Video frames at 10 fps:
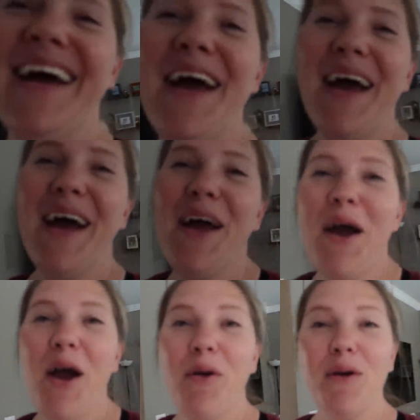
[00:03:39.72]
Hey!
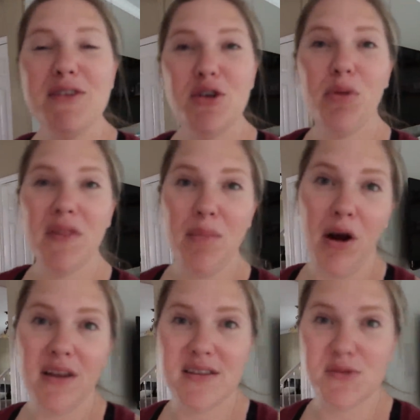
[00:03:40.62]
We went to a birthday
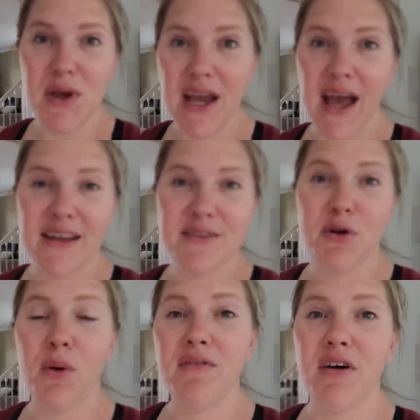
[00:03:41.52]
party this weekend
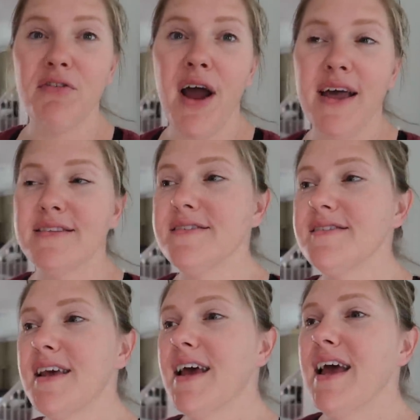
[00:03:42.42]
for one of our friends
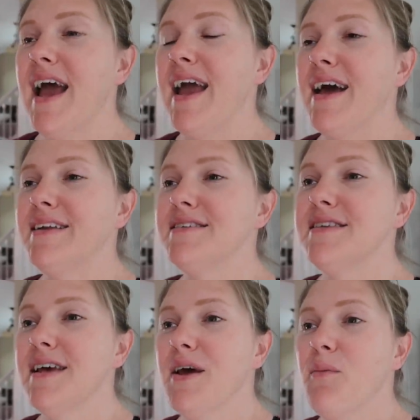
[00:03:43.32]
and
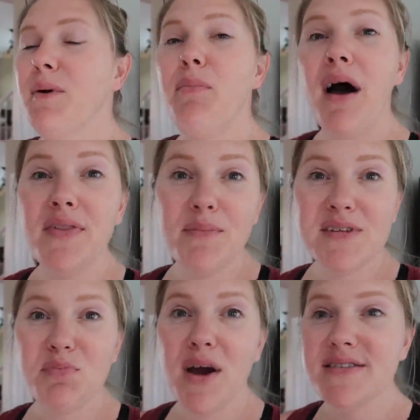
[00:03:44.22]
we bought them
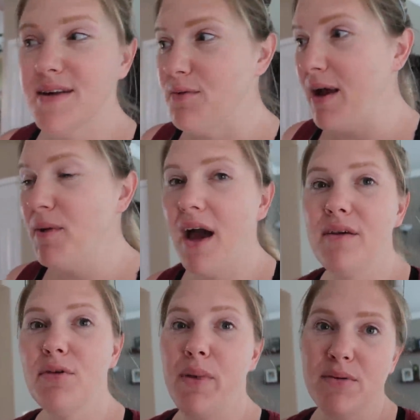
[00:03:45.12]
this present, right? We got
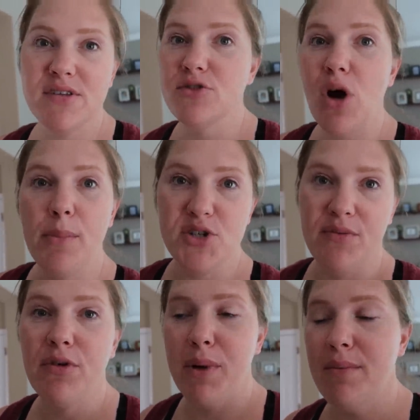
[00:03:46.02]
it from, it was a drop
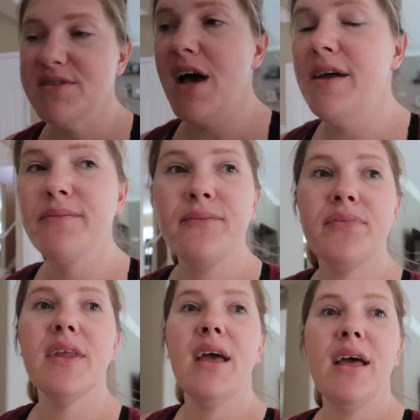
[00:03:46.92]
ship from Amazon.
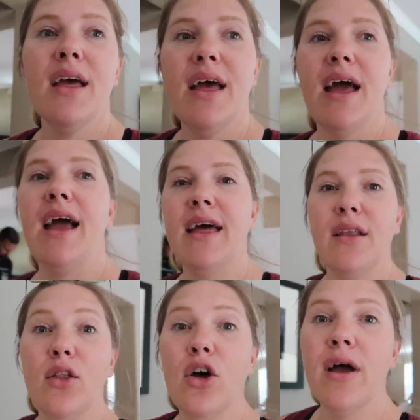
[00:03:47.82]

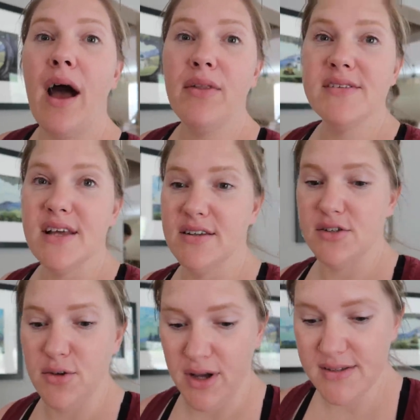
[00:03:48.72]
And look how they sent it
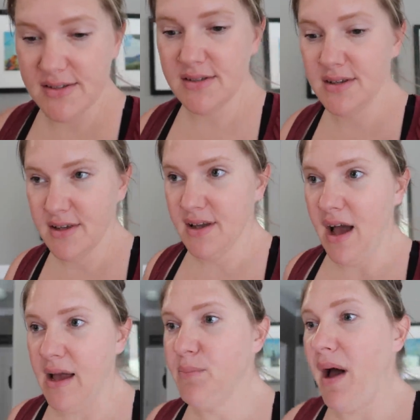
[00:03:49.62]
to us.
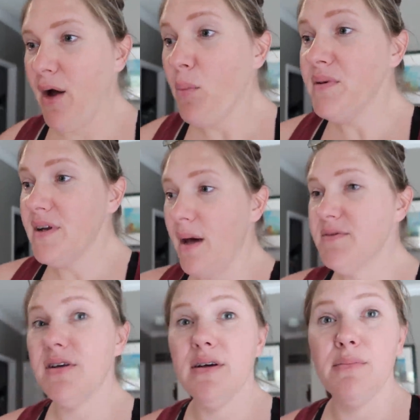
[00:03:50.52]
I, I opened it up
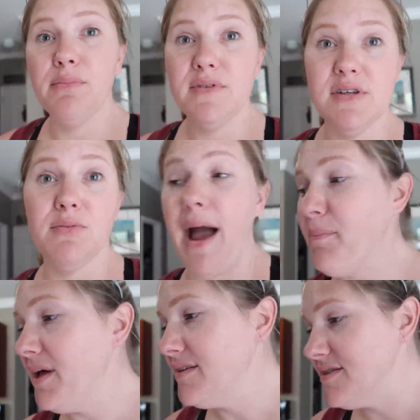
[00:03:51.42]
to, to
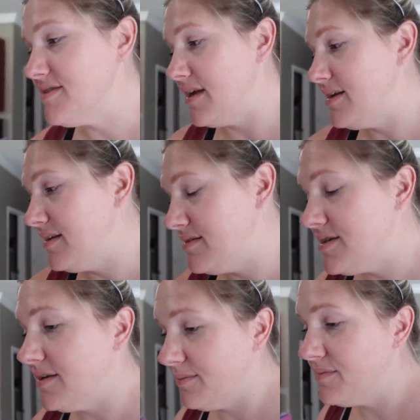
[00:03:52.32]
wrap it, to send it,
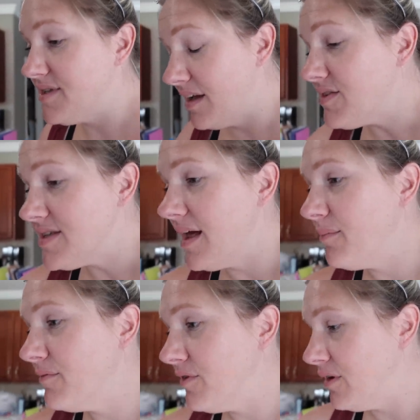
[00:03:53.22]
to, to give it to
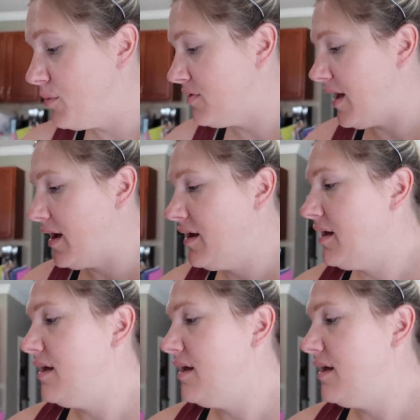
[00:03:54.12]
them for their birthday.